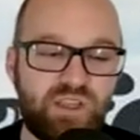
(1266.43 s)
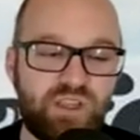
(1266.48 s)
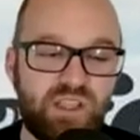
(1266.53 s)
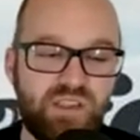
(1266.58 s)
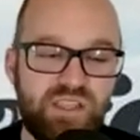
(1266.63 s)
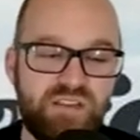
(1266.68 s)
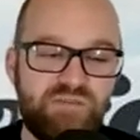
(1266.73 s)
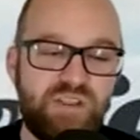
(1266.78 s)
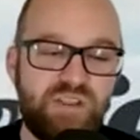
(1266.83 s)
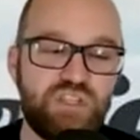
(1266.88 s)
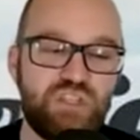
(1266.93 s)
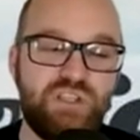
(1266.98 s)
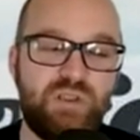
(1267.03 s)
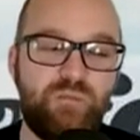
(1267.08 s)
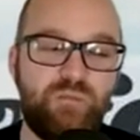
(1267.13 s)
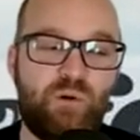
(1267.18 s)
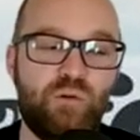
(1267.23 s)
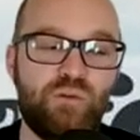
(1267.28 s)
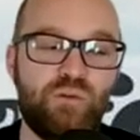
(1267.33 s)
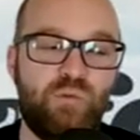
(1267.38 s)
They eventually
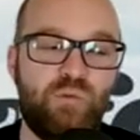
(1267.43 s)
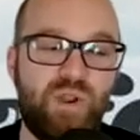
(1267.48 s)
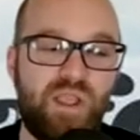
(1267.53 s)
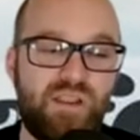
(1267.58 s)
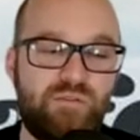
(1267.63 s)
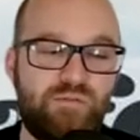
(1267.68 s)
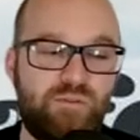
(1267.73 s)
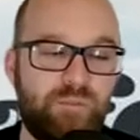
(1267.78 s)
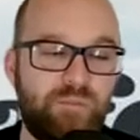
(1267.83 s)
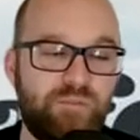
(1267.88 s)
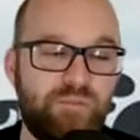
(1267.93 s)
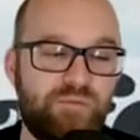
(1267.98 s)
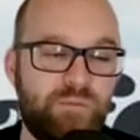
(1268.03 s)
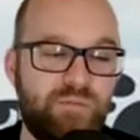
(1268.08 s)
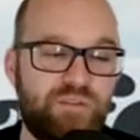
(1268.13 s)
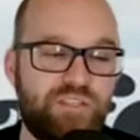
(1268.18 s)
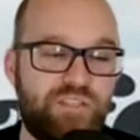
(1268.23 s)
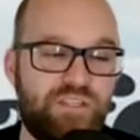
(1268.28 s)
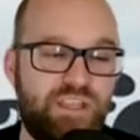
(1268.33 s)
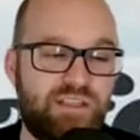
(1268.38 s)
pulled away from
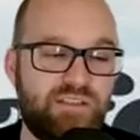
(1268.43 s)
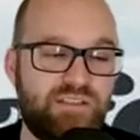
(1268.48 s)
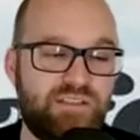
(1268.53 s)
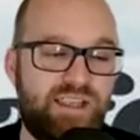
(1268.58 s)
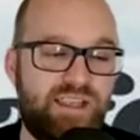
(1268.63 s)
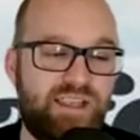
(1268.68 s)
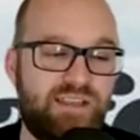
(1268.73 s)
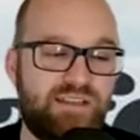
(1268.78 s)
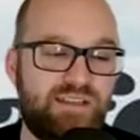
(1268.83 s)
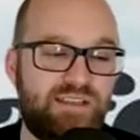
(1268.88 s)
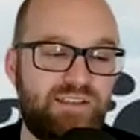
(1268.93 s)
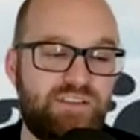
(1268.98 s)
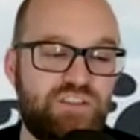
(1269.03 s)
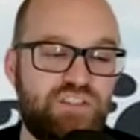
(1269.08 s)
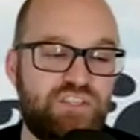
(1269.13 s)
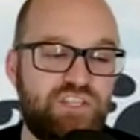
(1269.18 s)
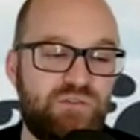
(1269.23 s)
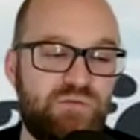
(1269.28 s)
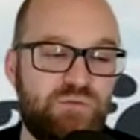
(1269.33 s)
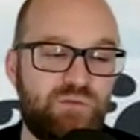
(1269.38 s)
the Skins, and the
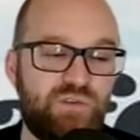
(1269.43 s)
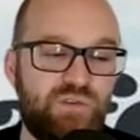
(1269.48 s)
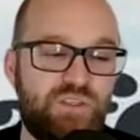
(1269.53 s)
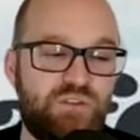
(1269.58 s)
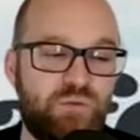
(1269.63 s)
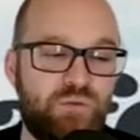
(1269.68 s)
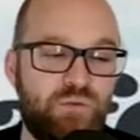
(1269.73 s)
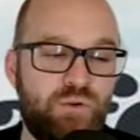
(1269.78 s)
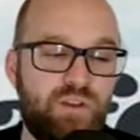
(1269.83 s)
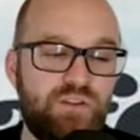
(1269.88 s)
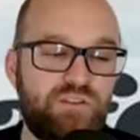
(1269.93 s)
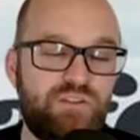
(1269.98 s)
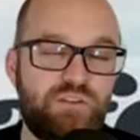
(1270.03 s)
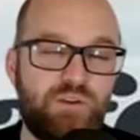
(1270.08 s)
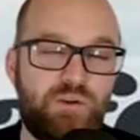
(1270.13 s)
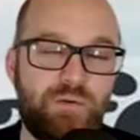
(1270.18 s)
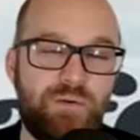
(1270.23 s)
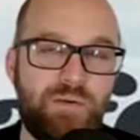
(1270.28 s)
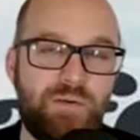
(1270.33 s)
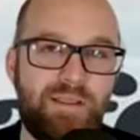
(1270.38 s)
Chiefs were victorious.
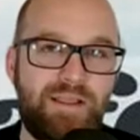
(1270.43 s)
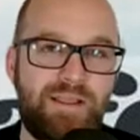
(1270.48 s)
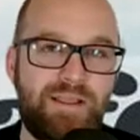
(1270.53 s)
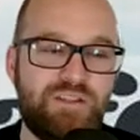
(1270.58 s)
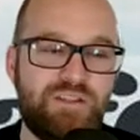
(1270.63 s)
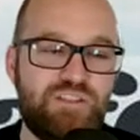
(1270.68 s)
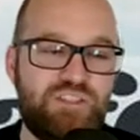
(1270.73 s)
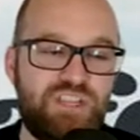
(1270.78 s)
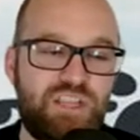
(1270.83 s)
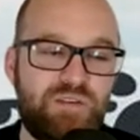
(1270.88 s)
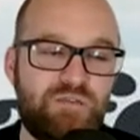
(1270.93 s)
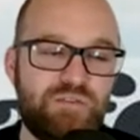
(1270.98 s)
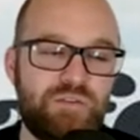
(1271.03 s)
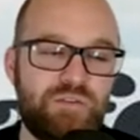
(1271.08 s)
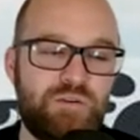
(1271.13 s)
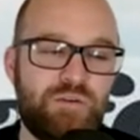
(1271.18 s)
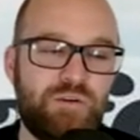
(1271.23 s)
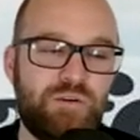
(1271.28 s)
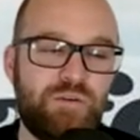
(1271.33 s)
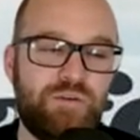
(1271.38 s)
So Chiefs
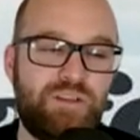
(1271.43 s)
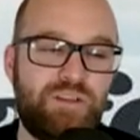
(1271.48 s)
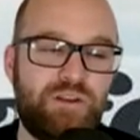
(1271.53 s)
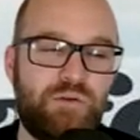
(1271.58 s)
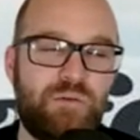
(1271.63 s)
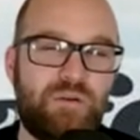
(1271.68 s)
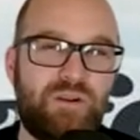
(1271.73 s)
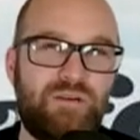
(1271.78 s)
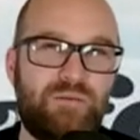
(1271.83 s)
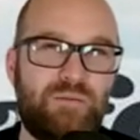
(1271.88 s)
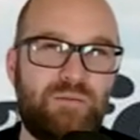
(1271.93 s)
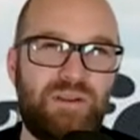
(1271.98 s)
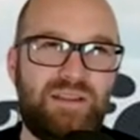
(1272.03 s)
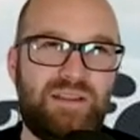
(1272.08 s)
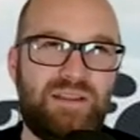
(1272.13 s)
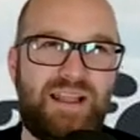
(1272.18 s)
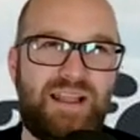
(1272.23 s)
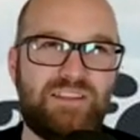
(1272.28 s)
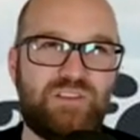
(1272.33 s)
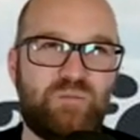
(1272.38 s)
are,
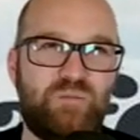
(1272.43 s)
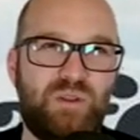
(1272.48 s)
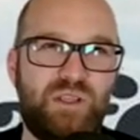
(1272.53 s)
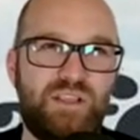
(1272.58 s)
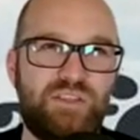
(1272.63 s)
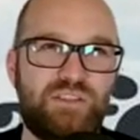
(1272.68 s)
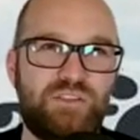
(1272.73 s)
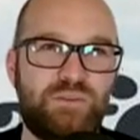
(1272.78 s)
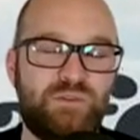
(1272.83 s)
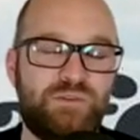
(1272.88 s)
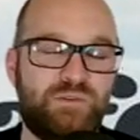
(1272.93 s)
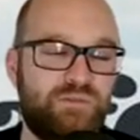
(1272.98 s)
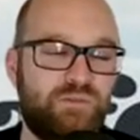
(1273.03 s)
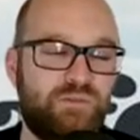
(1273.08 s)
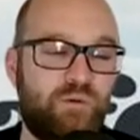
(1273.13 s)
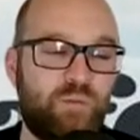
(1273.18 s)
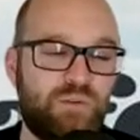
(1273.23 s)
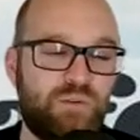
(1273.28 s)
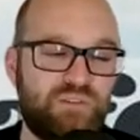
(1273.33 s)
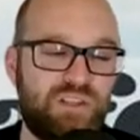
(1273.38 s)
last place or
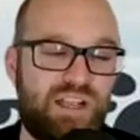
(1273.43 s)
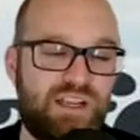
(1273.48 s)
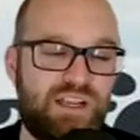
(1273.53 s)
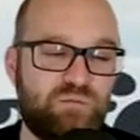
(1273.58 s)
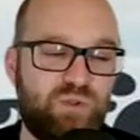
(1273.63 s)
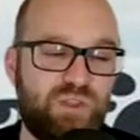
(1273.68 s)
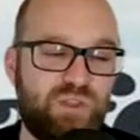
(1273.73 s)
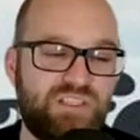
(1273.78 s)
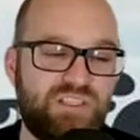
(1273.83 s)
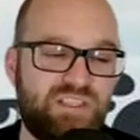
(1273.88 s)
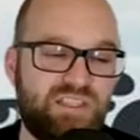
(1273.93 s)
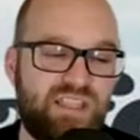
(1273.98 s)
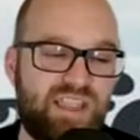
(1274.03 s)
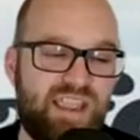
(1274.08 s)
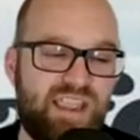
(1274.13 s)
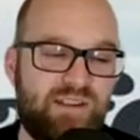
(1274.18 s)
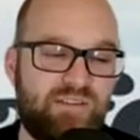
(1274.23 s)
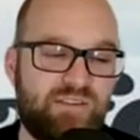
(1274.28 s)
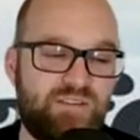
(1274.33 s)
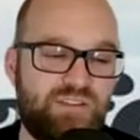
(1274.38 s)
almost last place in the
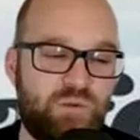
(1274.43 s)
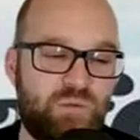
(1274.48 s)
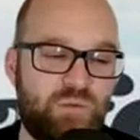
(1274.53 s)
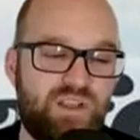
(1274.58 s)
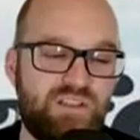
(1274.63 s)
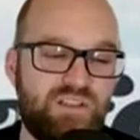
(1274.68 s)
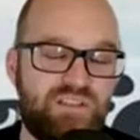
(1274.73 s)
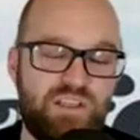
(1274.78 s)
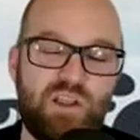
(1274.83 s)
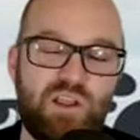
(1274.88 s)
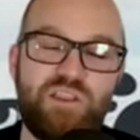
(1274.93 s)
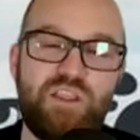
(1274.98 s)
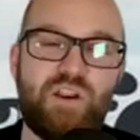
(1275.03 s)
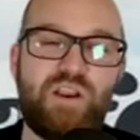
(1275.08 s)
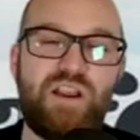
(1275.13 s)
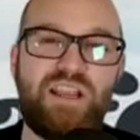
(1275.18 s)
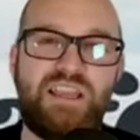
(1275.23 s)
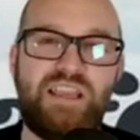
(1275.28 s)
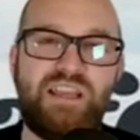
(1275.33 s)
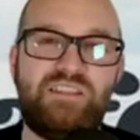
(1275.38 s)
AFC West. They're
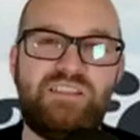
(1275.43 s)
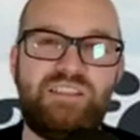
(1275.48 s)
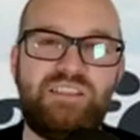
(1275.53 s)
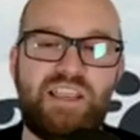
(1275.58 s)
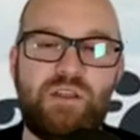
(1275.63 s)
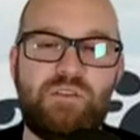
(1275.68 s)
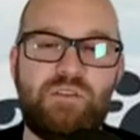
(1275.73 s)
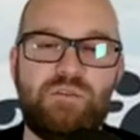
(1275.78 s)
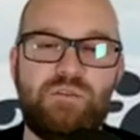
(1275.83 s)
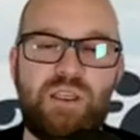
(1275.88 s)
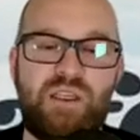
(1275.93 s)
going to get it together.